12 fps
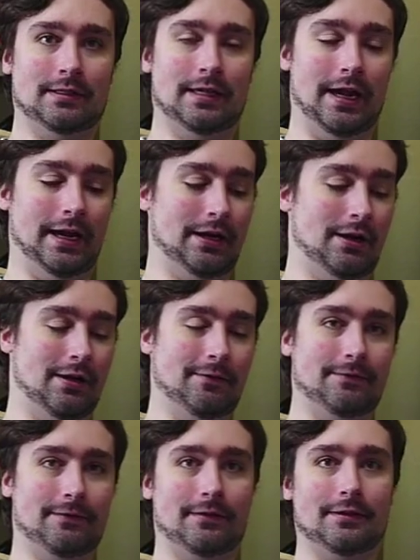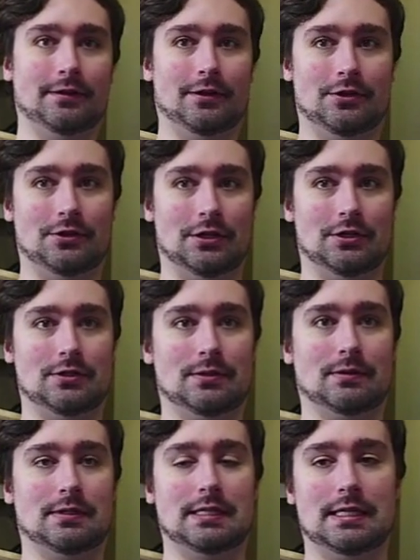hanging off, she
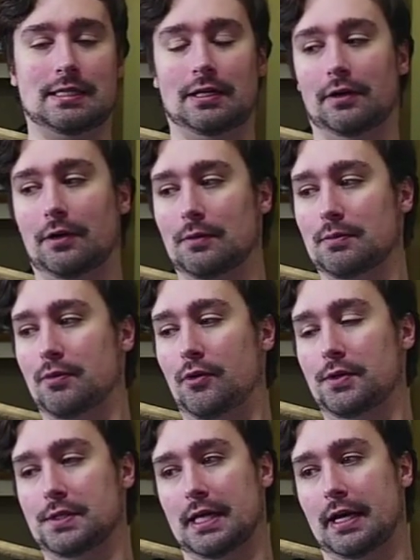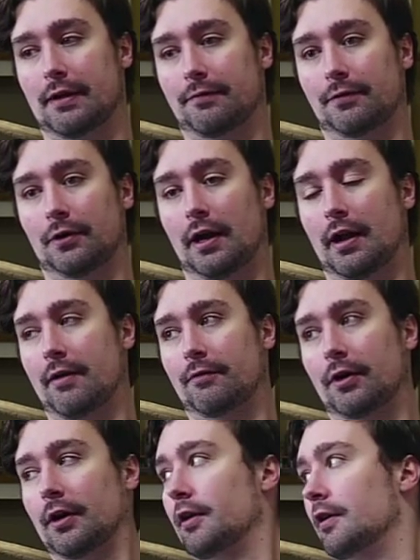just sits there and pulls at it forever.